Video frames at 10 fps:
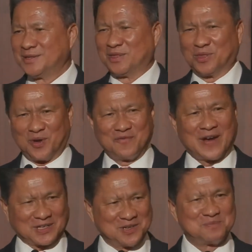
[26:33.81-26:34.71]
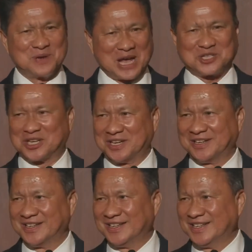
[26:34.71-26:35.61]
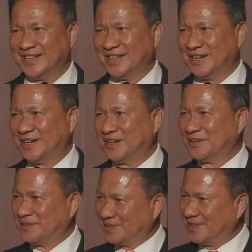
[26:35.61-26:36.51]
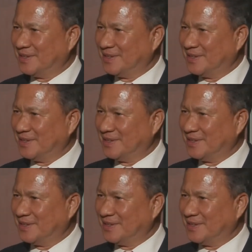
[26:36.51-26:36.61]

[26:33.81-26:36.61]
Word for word: the three factor of production uh,